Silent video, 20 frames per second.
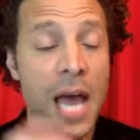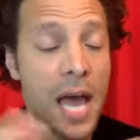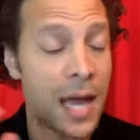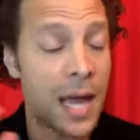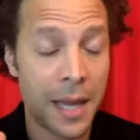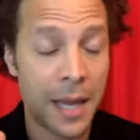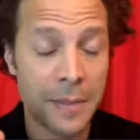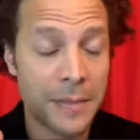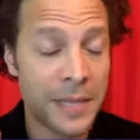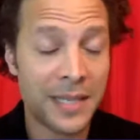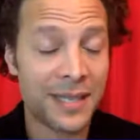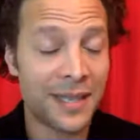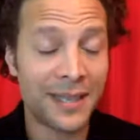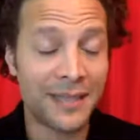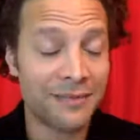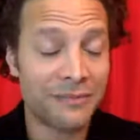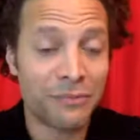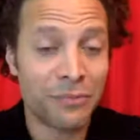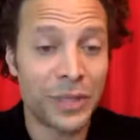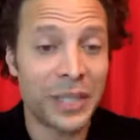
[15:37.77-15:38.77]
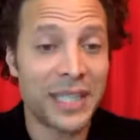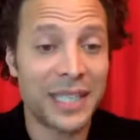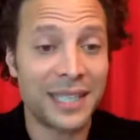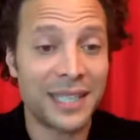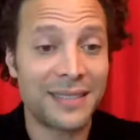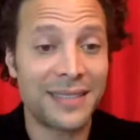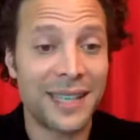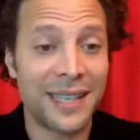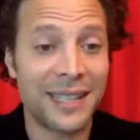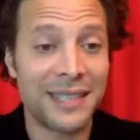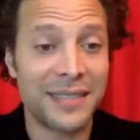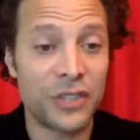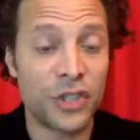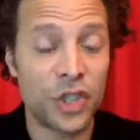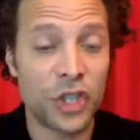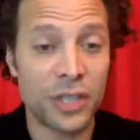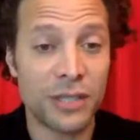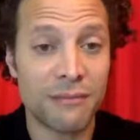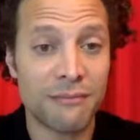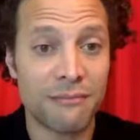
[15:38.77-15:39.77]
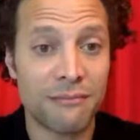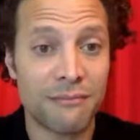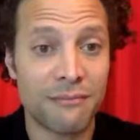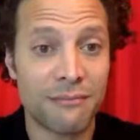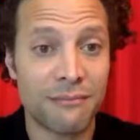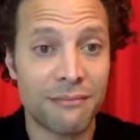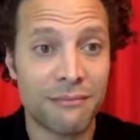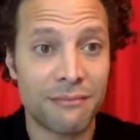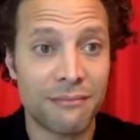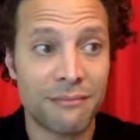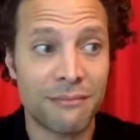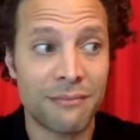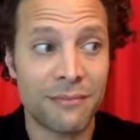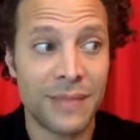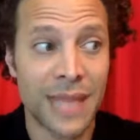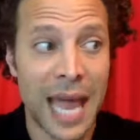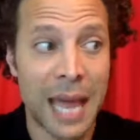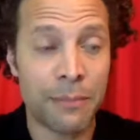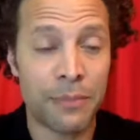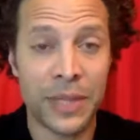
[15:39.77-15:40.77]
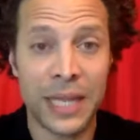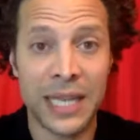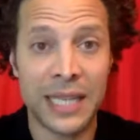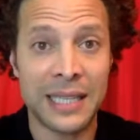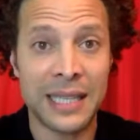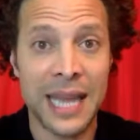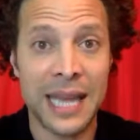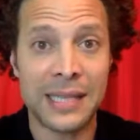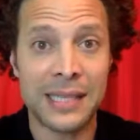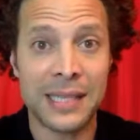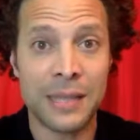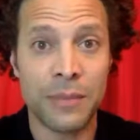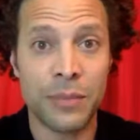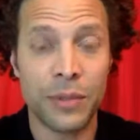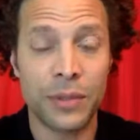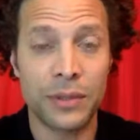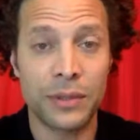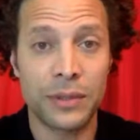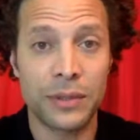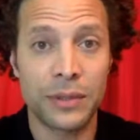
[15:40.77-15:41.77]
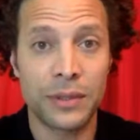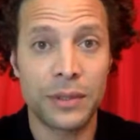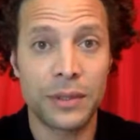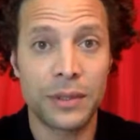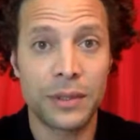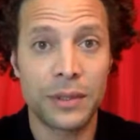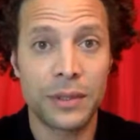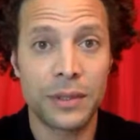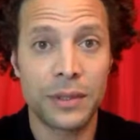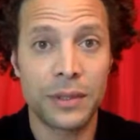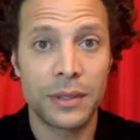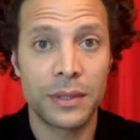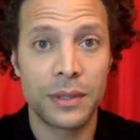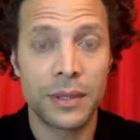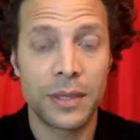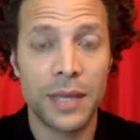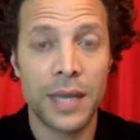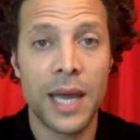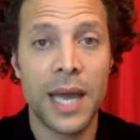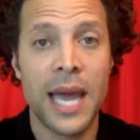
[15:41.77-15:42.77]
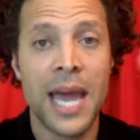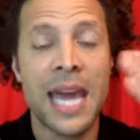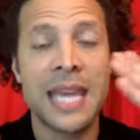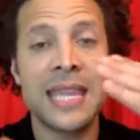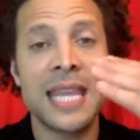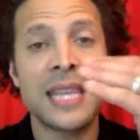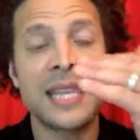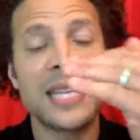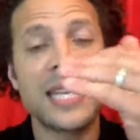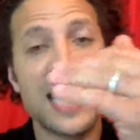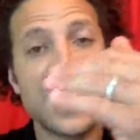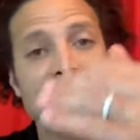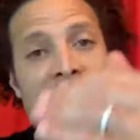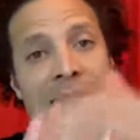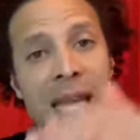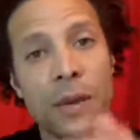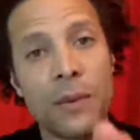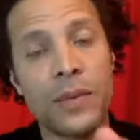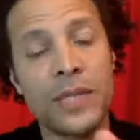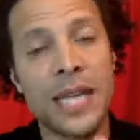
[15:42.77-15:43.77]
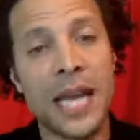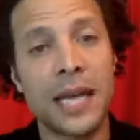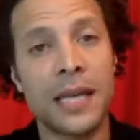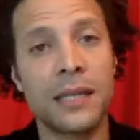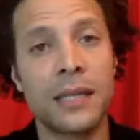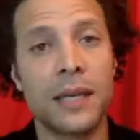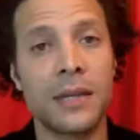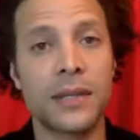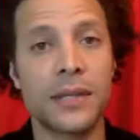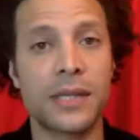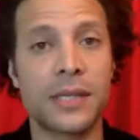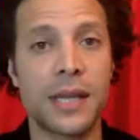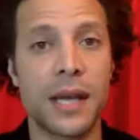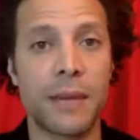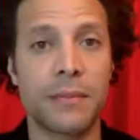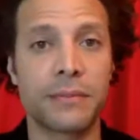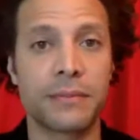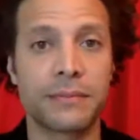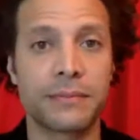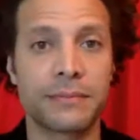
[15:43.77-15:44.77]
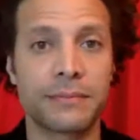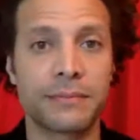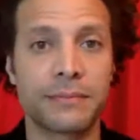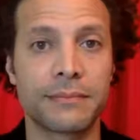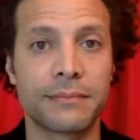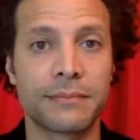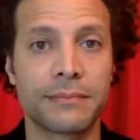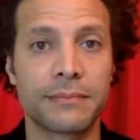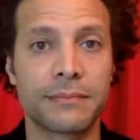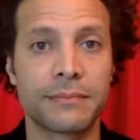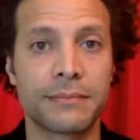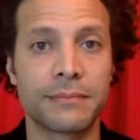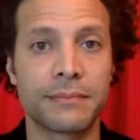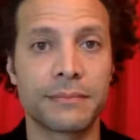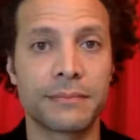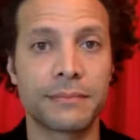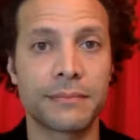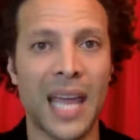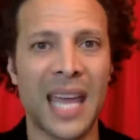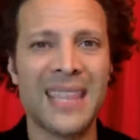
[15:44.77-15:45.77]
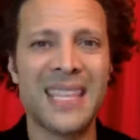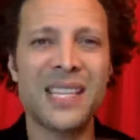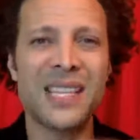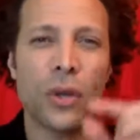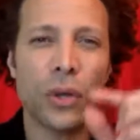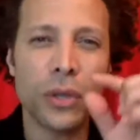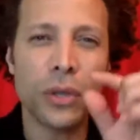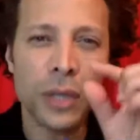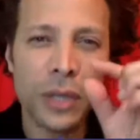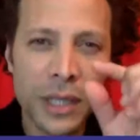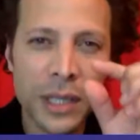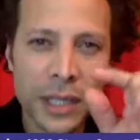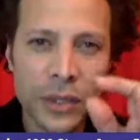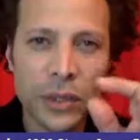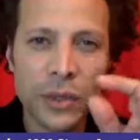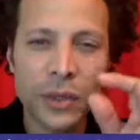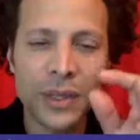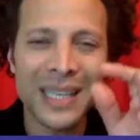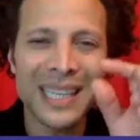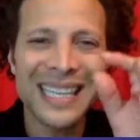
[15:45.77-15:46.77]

I mean, really, it's just that plain and that simple. And then the next day we take another step. And these are little,